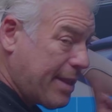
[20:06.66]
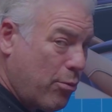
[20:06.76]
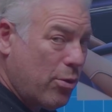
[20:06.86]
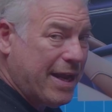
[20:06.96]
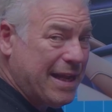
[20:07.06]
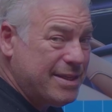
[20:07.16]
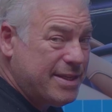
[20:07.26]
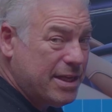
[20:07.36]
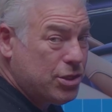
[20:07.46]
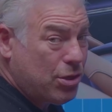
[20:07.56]
Not that we're
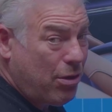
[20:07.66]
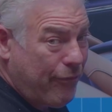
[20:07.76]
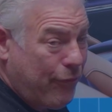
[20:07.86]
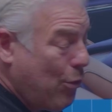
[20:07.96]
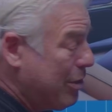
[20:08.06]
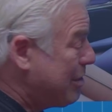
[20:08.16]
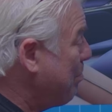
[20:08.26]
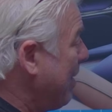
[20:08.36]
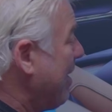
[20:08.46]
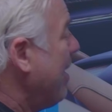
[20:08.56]
against digital, of
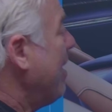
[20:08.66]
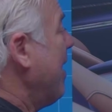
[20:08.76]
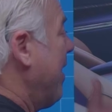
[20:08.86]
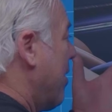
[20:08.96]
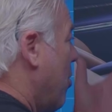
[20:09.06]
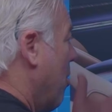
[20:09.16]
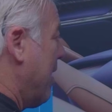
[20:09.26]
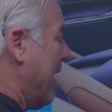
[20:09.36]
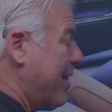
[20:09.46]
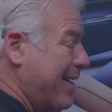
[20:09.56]
course, but in a
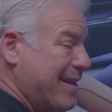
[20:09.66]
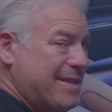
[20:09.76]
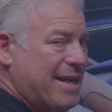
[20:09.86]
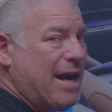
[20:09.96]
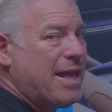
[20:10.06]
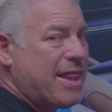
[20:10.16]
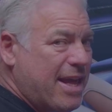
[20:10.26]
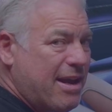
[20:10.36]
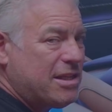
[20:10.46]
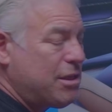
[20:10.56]
car like this,
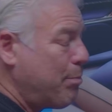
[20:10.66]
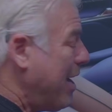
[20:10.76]
I think